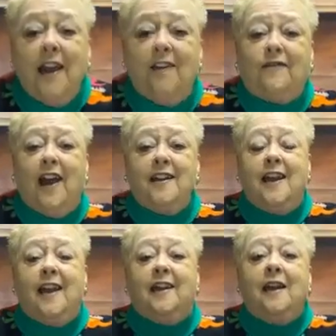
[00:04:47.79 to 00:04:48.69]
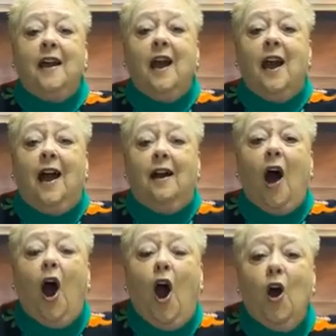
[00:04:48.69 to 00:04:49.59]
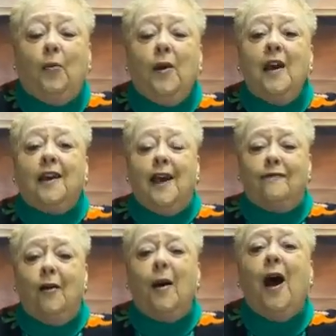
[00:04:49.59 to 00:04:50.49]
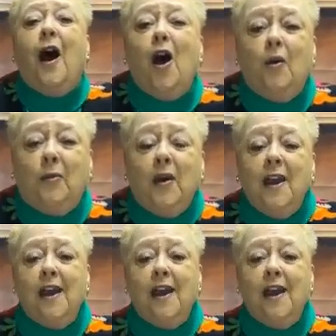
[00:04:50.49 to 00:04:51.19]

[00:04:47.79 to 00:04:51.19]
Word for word: If they need uh, hope, give them hope.